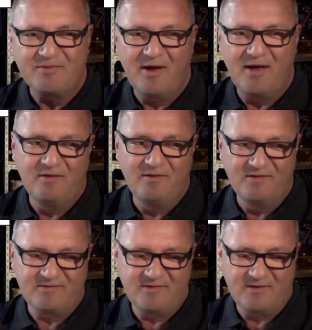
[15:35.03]
So I
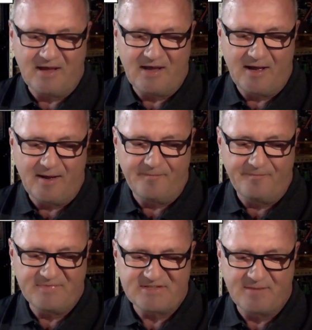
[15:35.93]
use
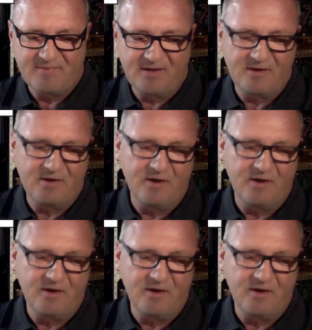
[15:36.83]
something